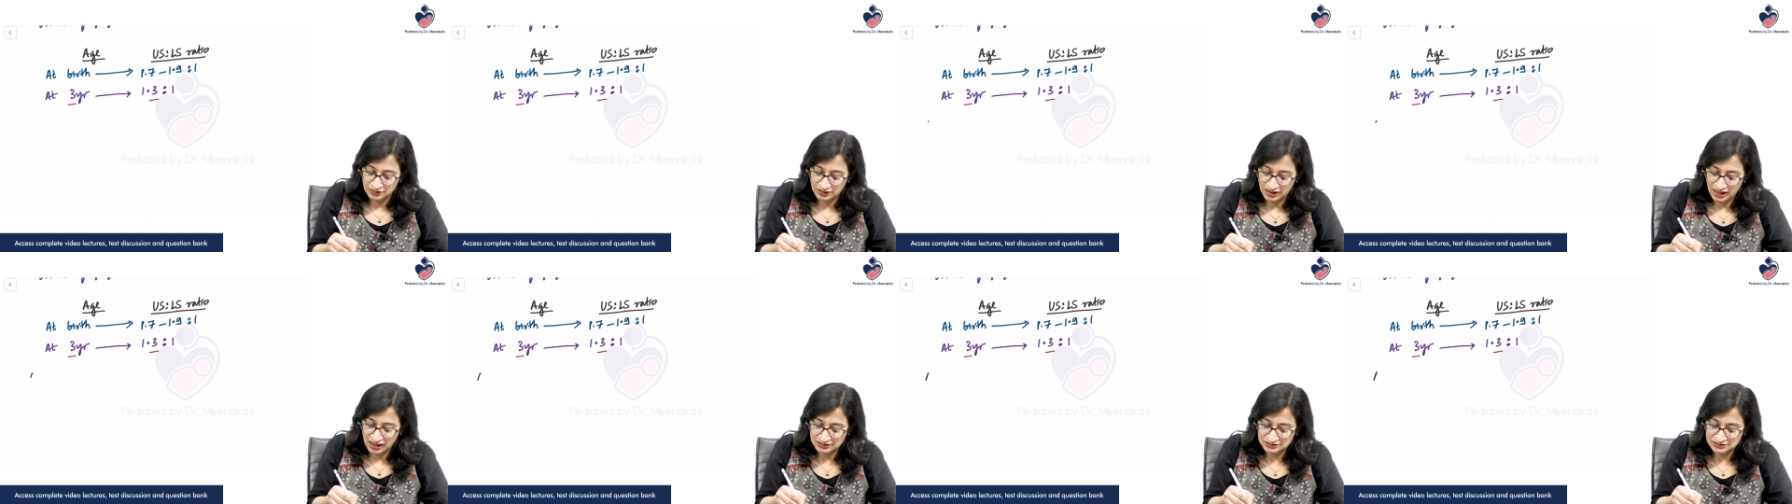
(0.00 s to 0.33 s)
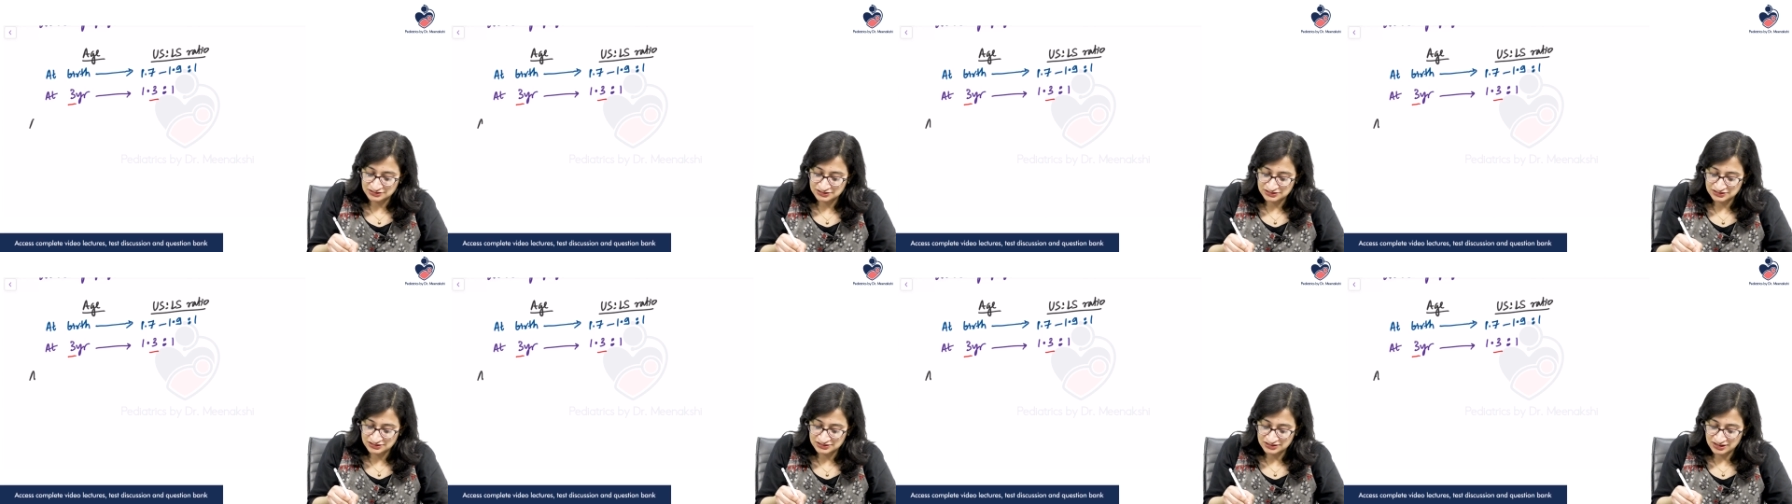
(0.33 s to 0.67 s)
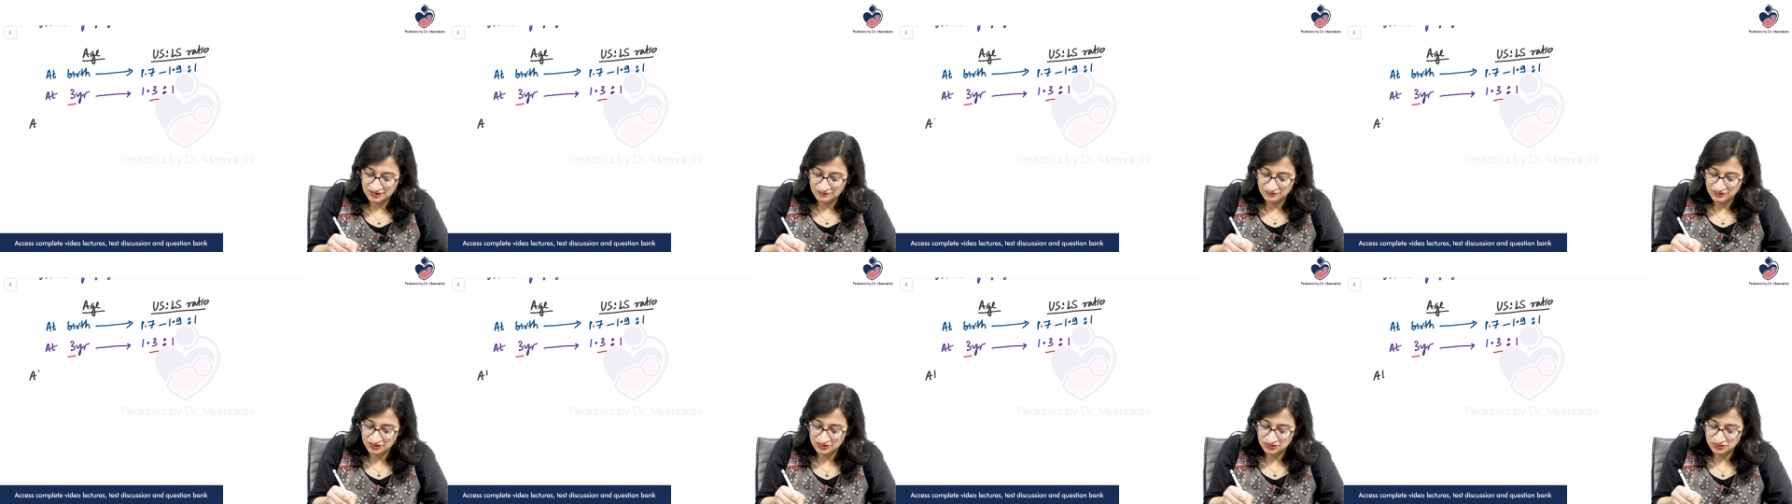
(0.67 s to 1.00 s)
At
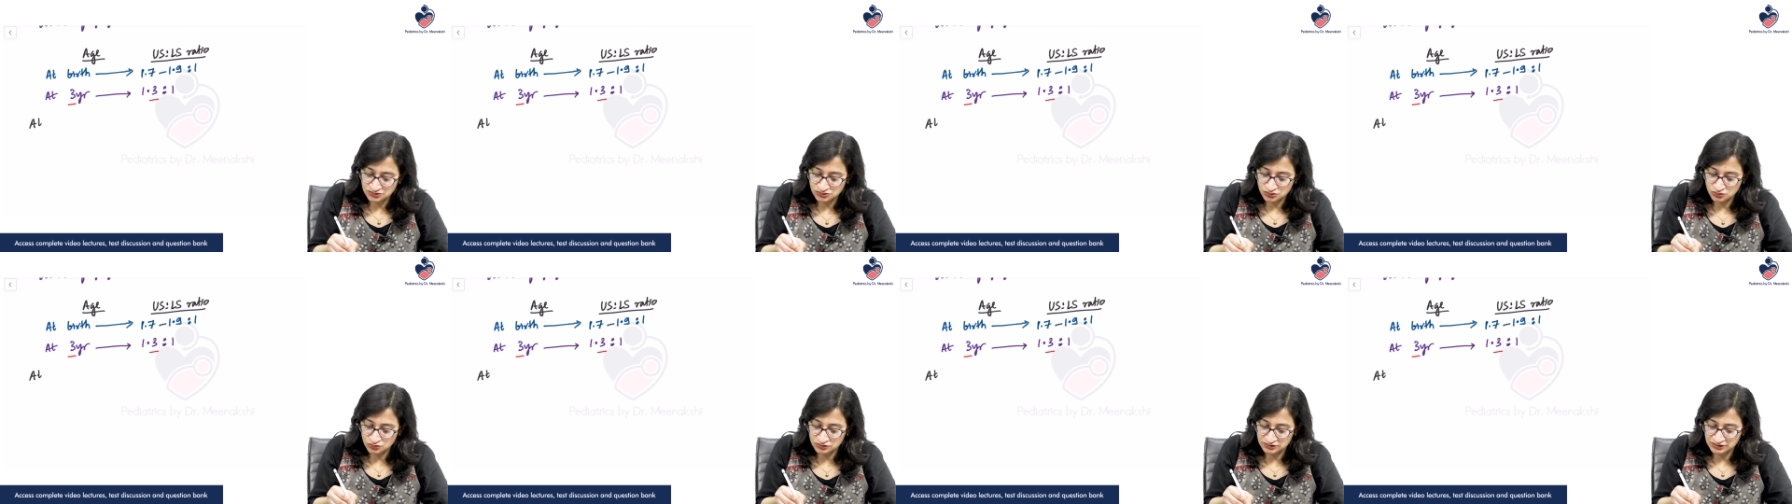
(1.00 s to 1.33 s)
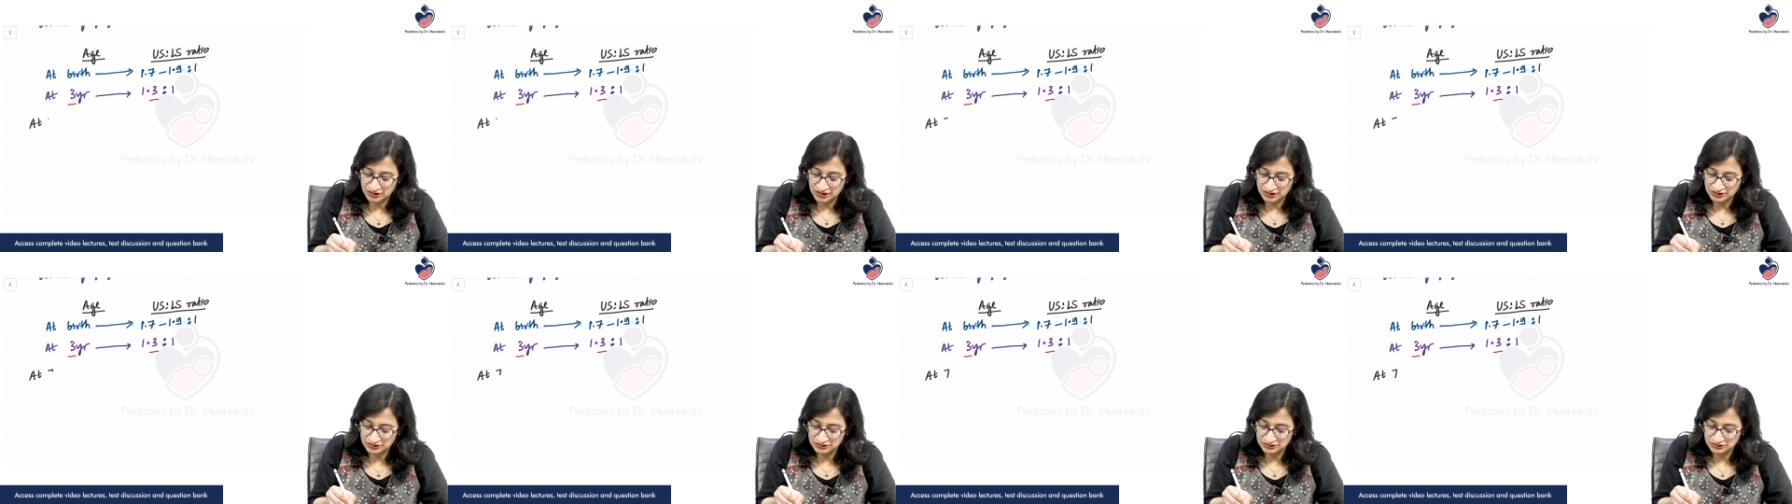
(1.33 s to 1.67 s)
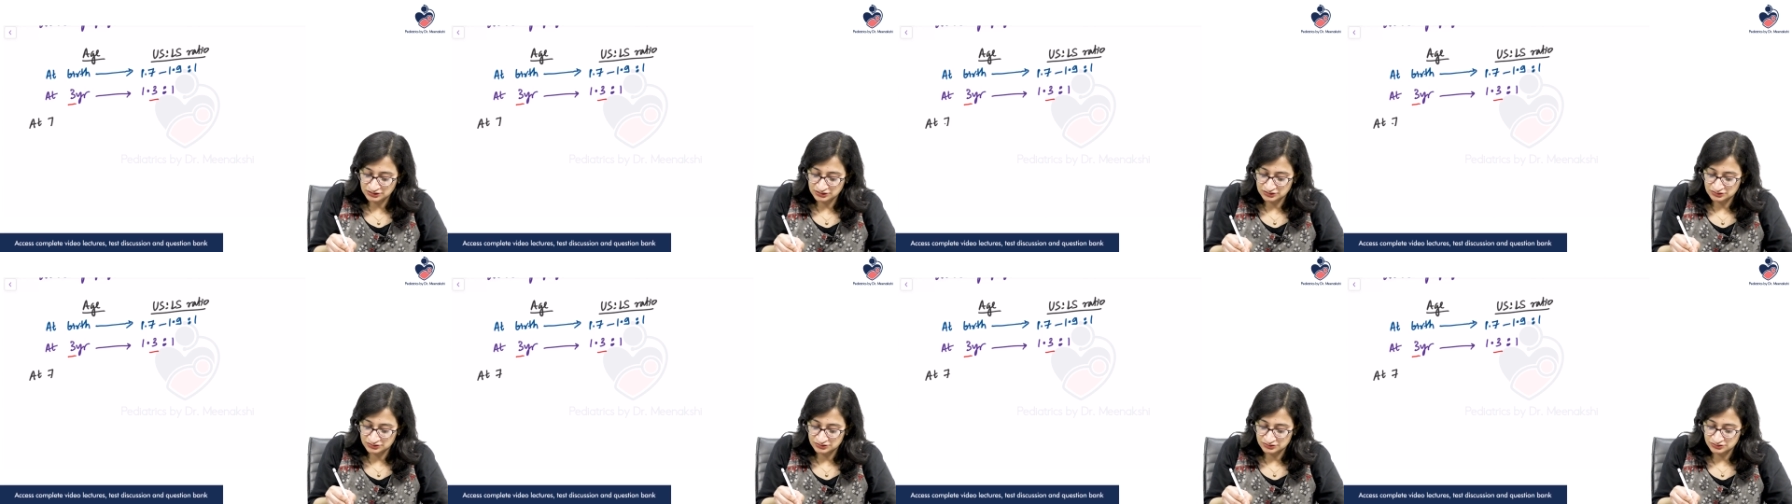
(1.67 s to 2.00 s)
7 to 10
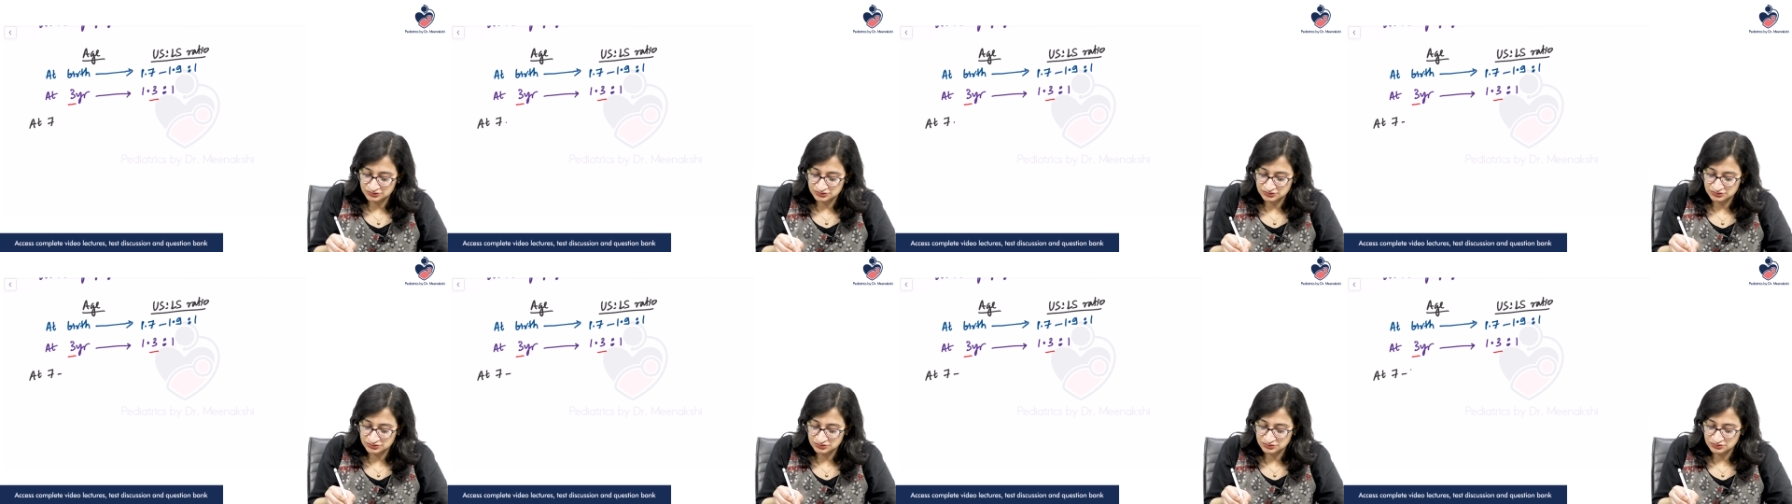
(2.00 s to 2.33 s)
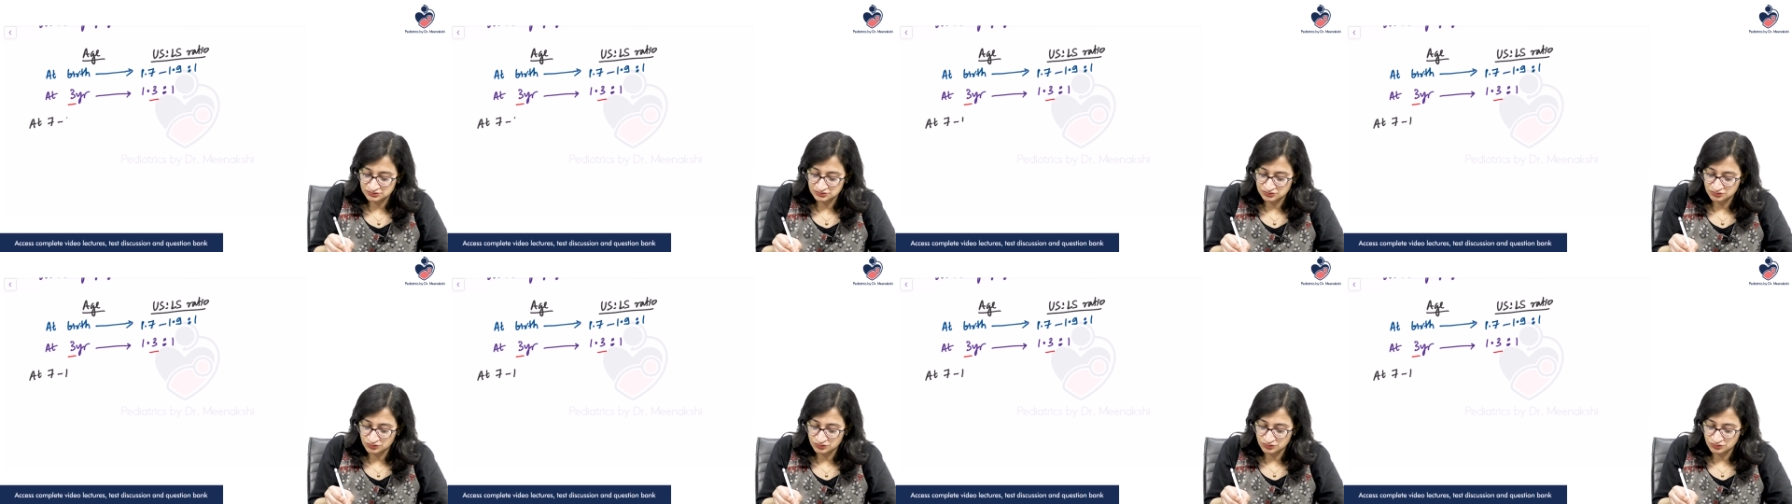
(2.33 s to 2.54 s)
years,